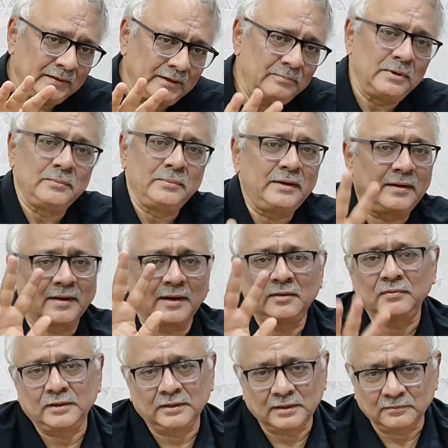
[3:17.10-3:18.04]
he may be
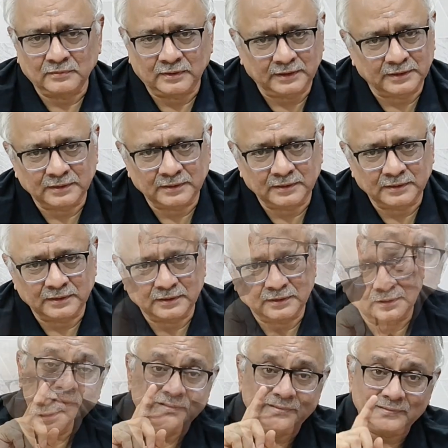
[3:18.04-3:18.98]
driving the vehicle.
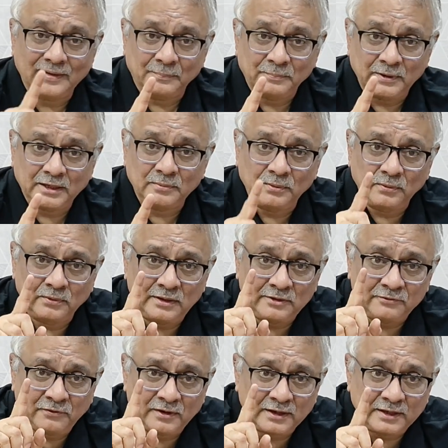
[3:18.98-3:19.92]
This is applicable
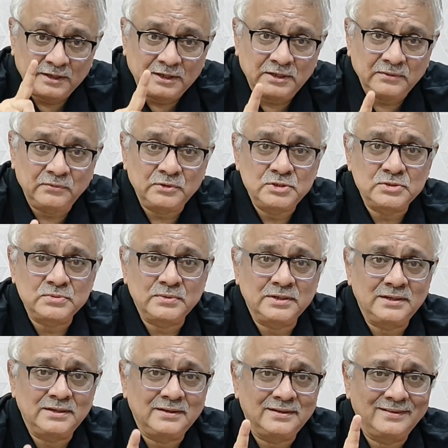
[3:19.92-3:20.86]
only for
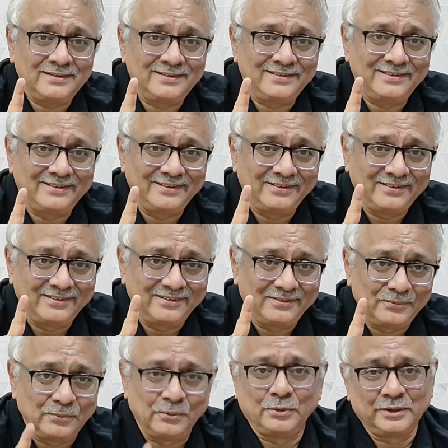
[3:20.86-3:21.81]
individual
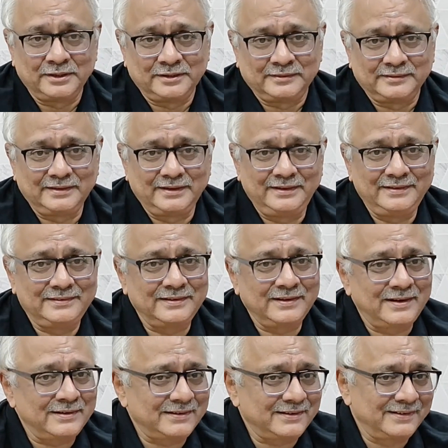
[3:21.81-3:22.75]
owners. It is
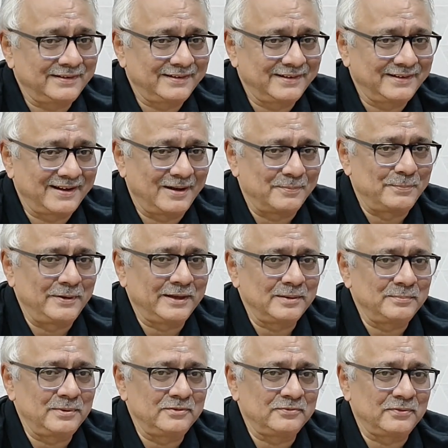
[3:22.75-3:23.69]
not
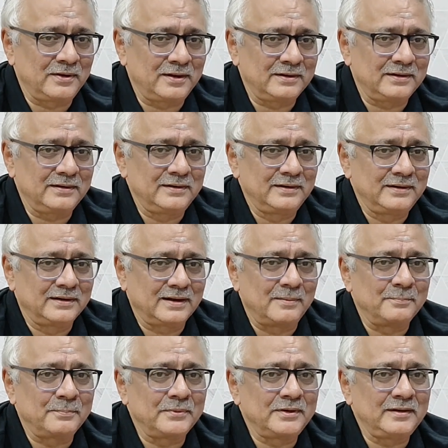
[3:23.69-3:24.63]
applicable for
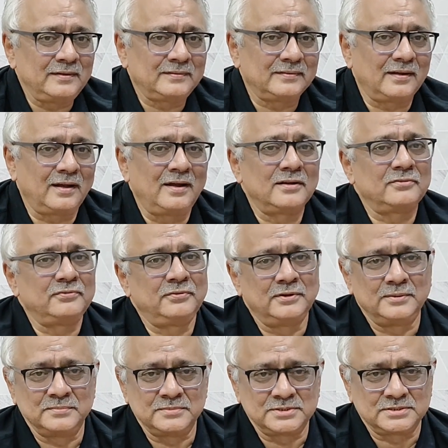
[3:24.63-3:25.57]
companies or
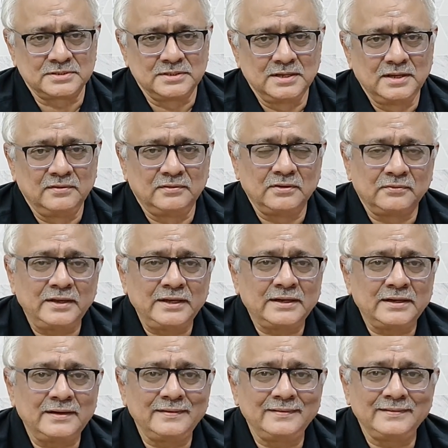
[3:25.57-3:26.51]
firms. If the
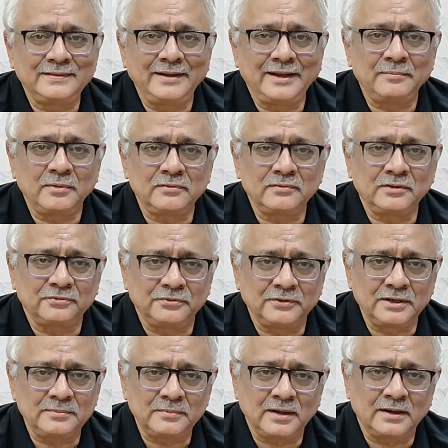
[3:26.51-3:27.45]
vehicle is in name of the
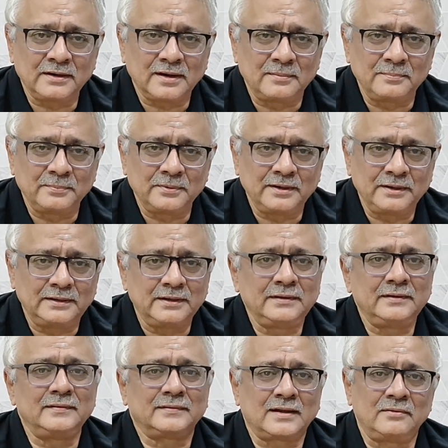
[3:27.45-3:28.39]
firm or company,
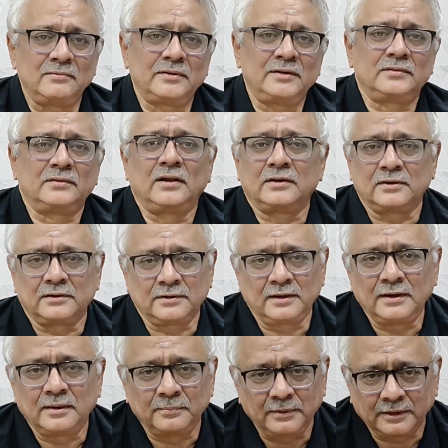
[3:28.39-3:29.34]
then this cover is not at
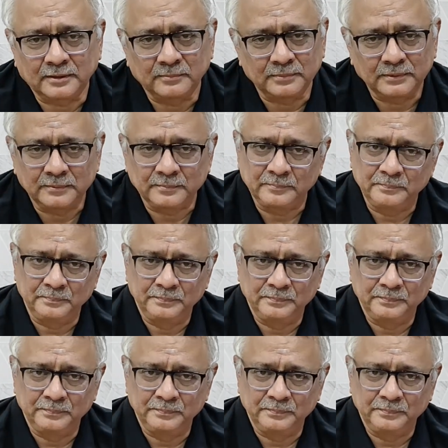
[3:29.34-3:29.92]
all applicable.